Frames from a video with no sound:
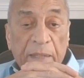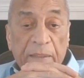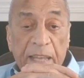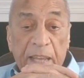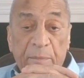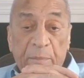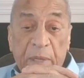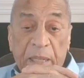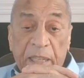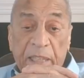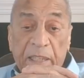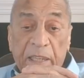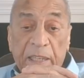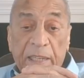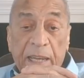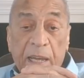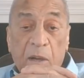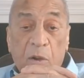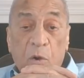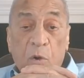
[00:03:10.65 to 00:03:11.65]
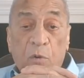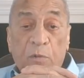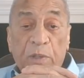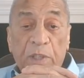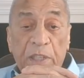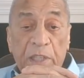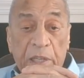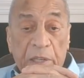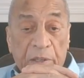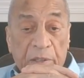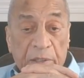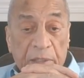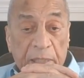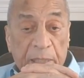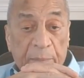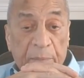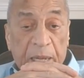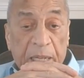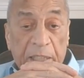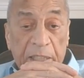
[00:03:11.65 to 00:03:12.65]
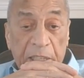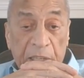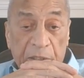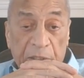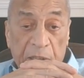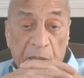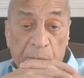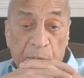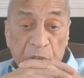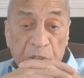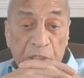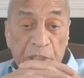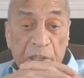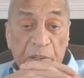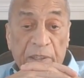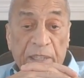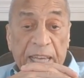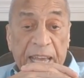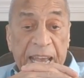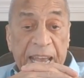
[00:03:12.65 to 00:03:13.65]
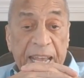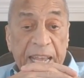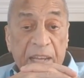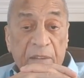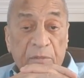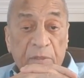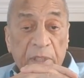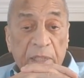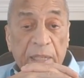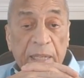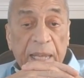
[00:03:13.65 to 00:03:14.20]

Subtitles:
They've been in there now over a year, about a year and almost a year and a half,